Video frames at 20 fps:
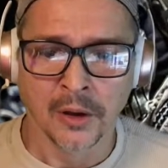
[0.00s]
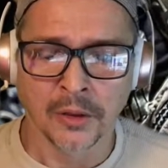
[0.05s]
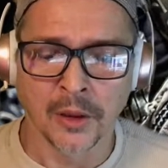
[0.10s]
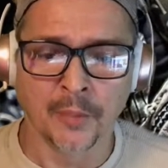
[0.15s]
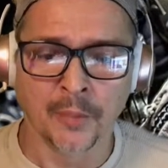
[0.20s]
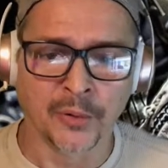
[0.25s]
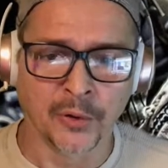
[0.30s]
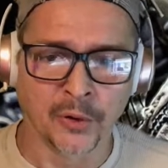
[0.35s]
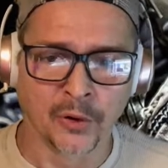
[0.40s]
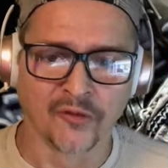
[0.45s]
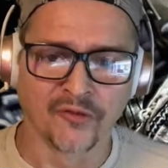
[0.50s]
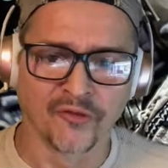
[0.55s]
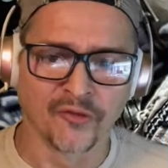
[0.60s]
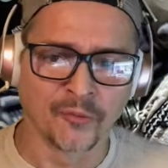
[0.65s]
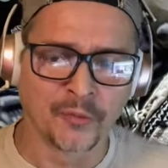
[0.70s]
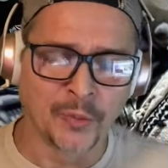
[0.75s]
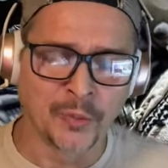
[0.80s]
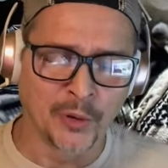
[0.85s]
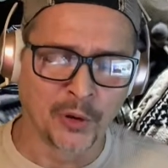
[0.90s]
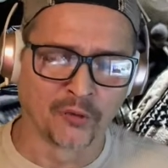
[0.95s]
The beautiful
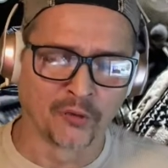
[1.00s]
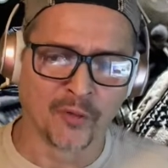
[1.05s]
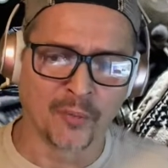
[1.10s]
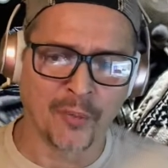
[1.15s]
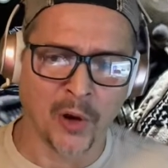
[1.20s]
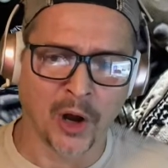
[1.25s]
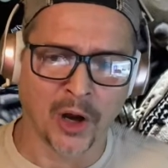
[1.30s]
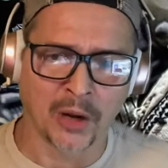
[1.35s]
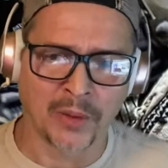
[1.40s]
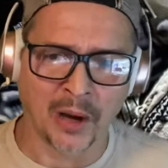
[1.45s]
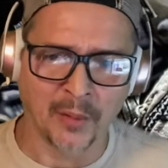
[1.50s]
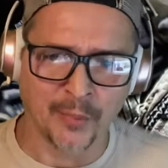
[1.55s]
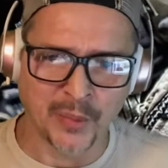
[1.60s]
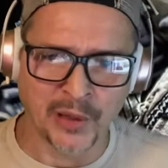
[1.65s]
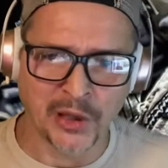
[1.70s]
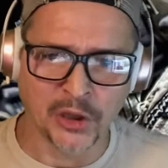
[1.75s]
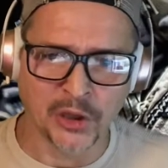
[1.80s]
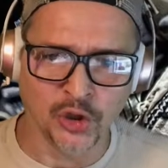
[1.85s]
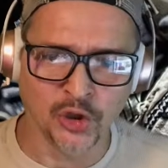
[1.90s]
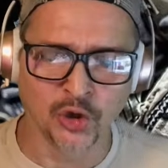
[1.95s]
beautiful part about
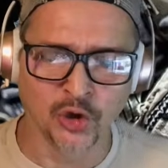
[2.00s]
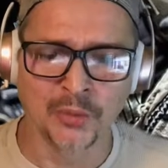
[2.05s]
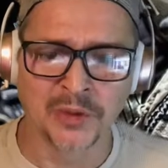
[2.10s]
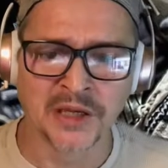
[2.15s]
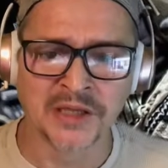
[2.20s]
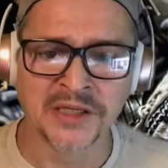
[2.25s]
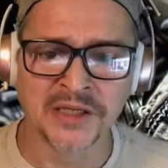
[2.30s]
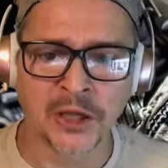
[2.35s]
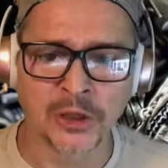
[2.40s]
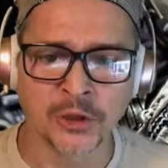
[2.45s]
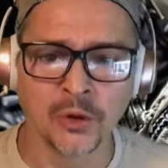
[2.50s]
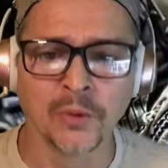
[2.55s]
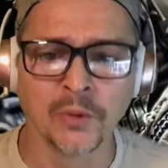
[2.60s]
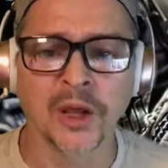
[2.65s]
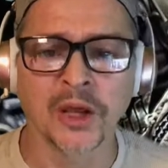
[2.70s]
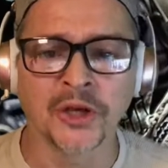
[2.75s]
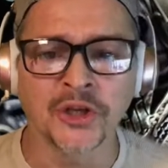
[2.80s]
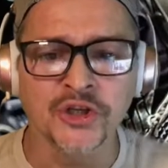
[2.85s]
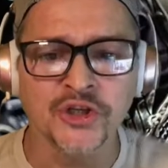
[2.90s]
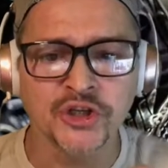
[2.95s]
being human is that you
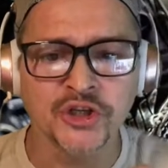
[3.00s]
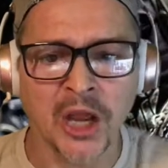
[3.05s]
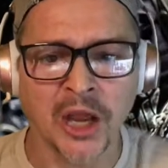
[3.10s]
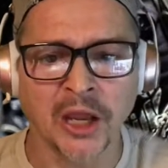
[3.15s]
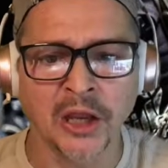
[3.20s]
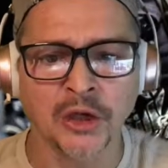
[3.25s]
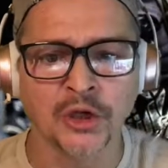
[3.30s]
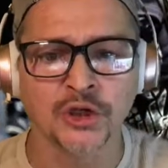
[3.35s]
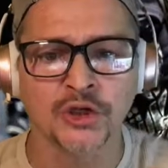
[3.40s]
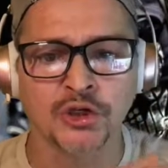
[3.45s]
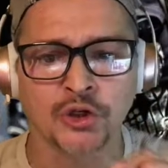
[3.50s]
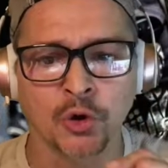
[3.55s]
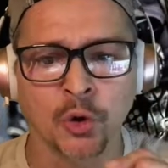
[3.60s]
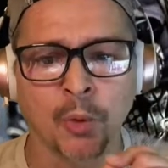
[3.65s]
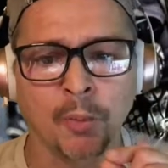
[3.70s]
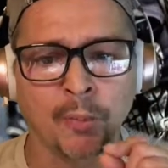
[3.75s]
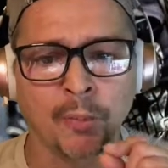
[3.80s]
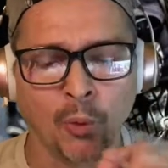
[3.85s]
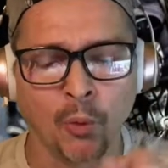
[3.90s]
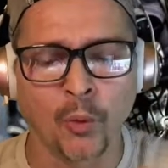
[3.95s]
can change
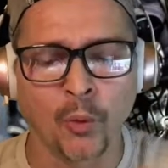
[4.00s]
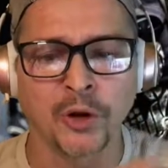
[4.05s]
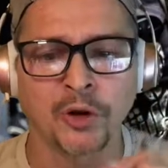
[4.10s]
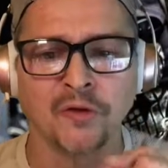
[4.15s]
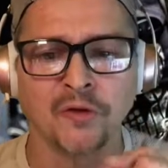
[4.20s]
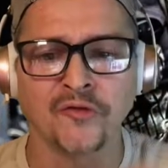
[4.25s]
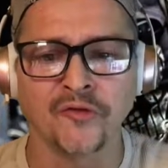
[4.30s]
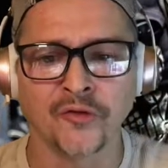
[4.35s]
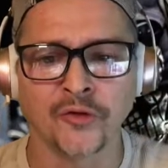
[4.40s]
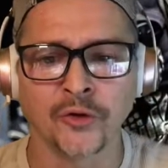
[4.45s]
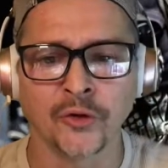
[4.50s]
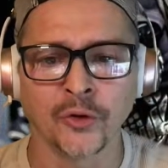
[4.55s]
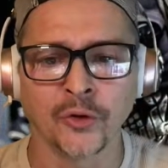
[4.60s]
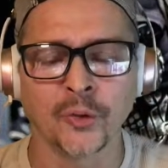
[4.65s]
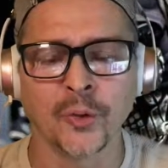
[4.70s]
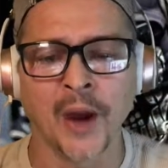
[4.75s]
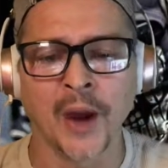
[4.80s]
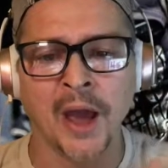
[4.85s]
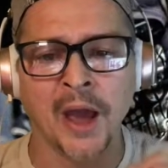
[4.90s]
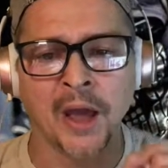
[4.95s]
your point of
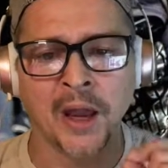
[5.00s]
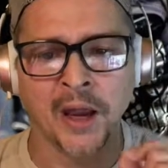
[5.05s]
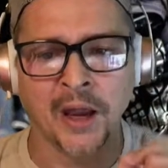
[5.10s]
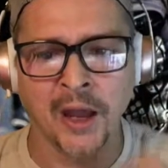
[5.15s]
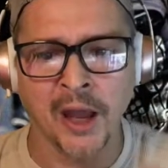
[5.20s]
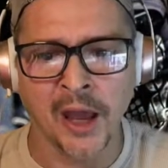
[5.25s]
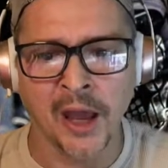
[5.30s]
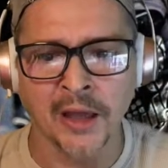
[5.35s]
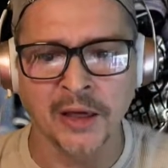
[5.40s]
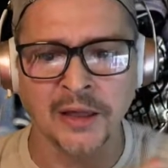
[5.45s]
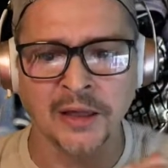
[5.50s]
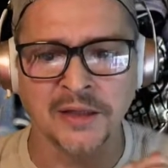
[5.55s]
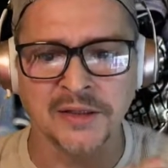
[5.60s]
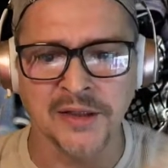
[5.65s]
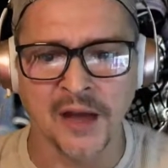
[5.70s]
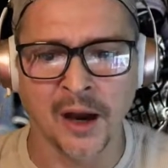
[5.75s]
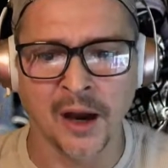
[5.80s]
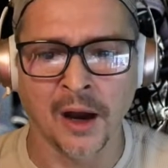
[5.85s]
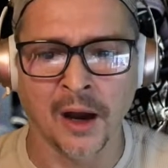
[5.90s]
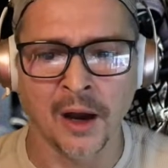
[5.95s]
view at any
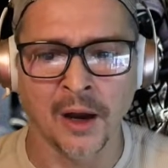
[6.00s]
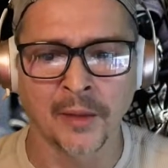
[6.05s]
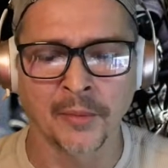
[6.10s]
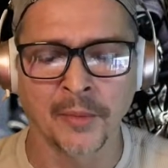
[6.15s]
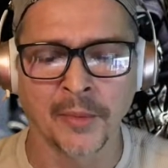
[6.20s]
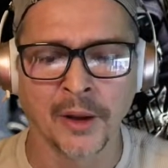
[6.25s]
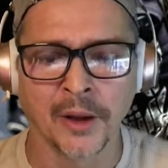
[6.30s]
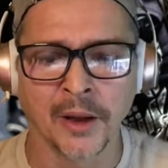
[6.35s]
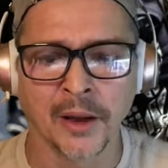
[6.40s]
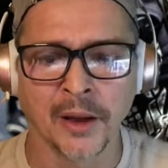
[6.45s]
time